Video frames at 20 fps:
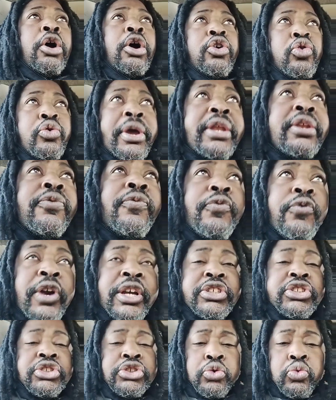are, creating
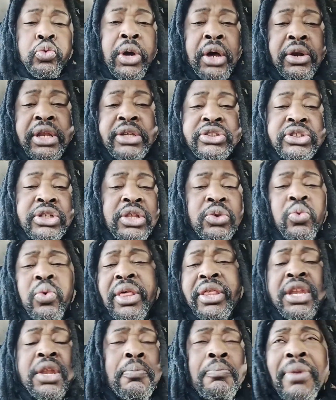friction around each other.
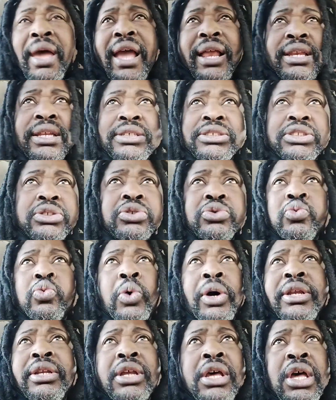Whether the magnets
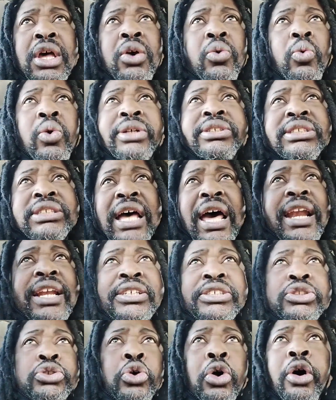one one side
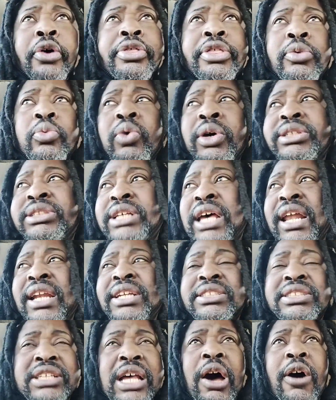is north and one side
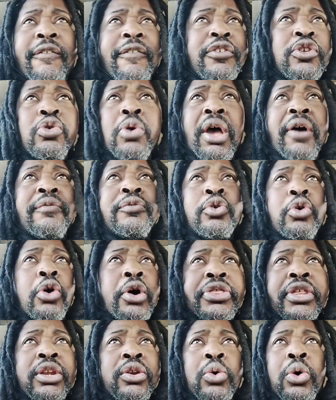is south, you have
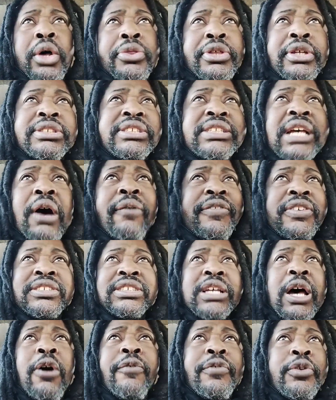north and north, or south and
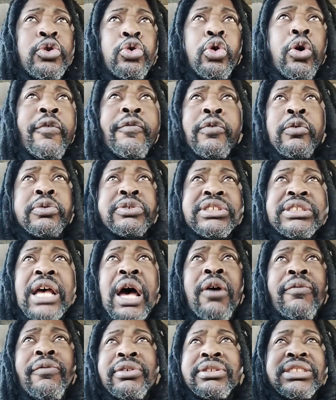south, and north on
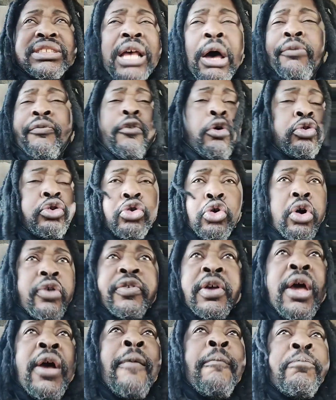south, and south on
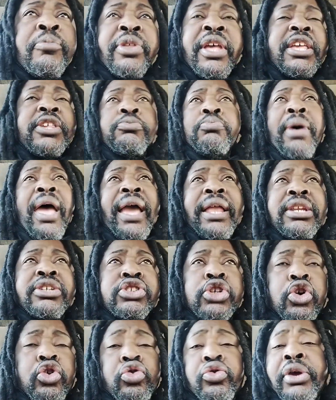north. These
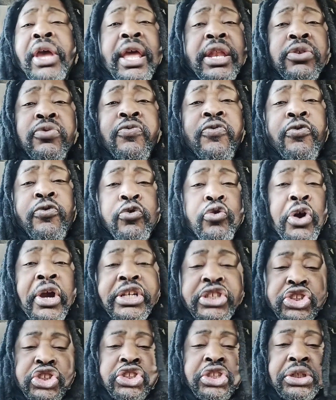magnets are creating
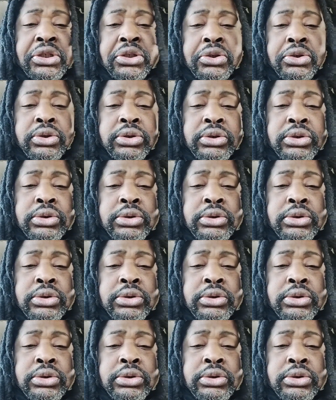friction.